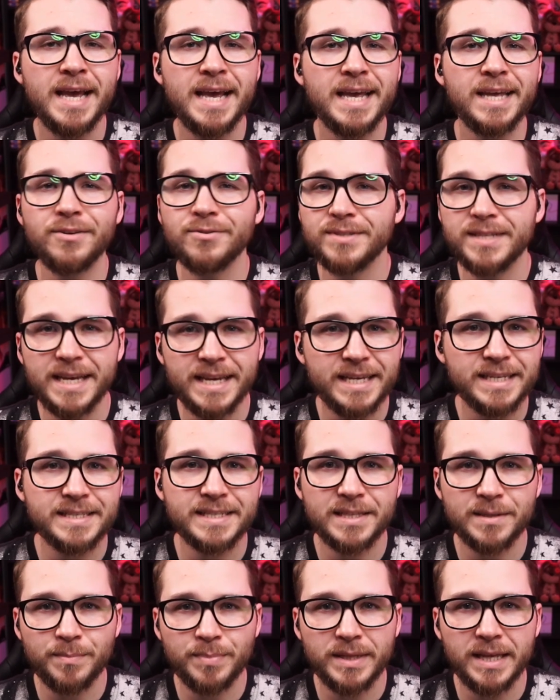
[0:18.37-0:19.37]
It'll take you to
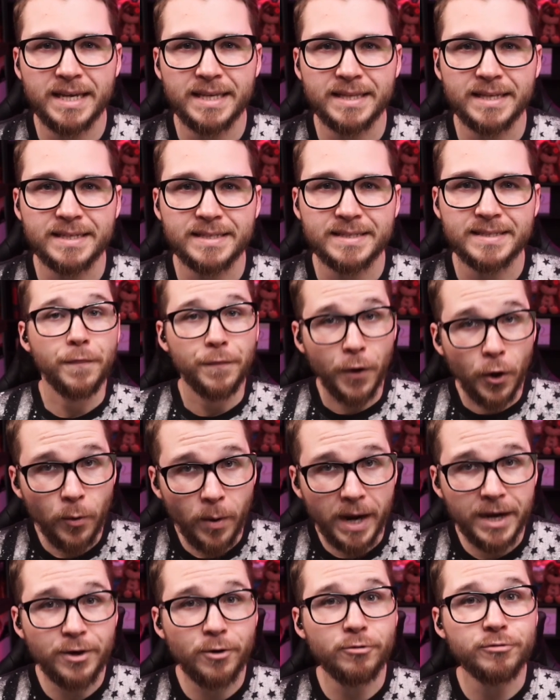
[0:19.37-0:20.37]
the playlist. Though
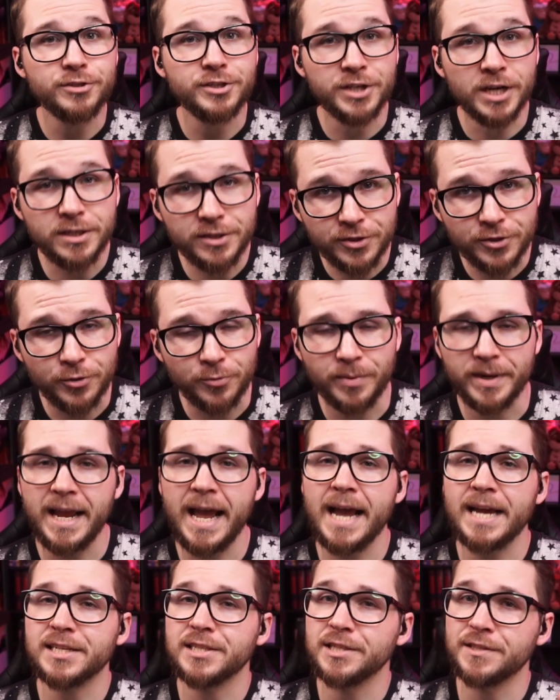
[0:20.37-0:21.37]
I don't just do
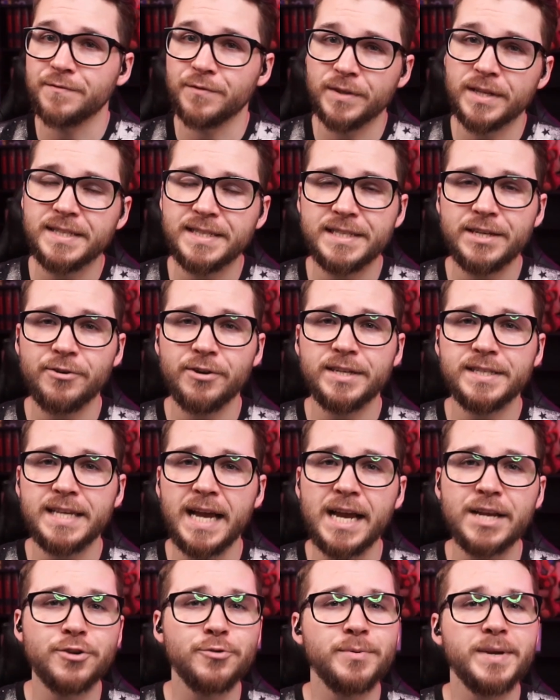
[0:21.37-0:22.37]
reactions for this series,
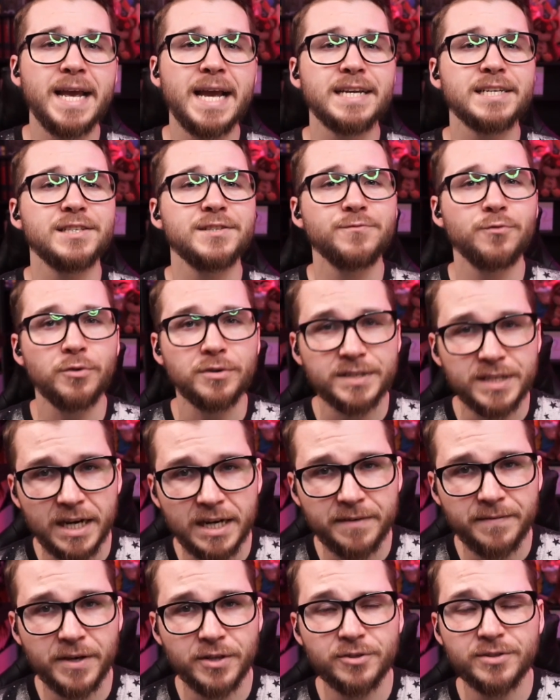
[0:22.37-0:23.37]
I do reactions for a ton
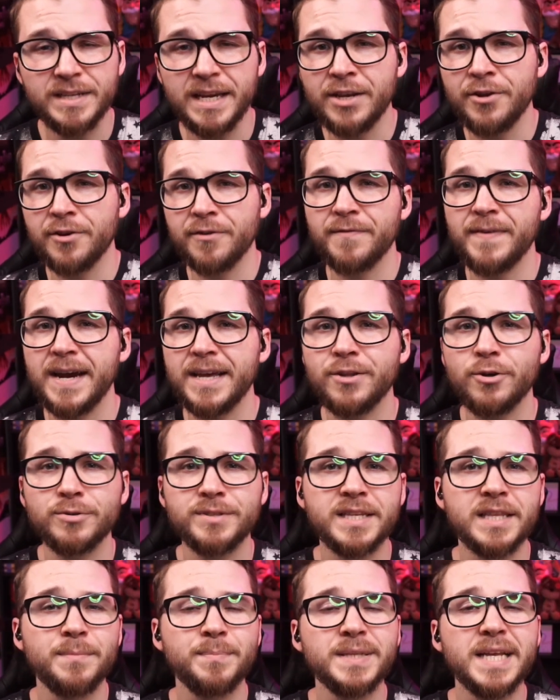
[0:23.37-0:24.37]
of others, and you can find
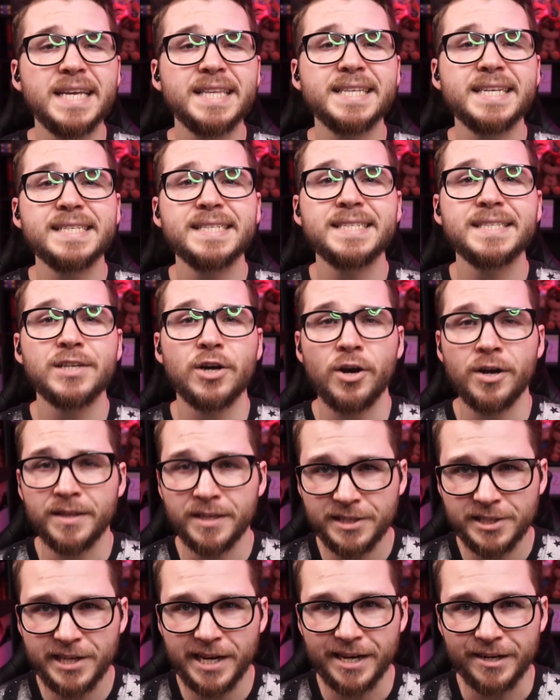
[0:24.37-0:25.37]
those in the playlists on
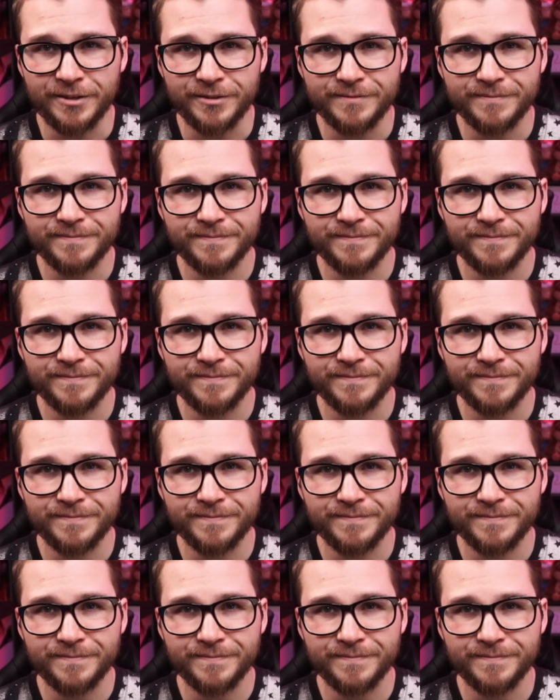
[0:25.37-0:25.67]
the channel.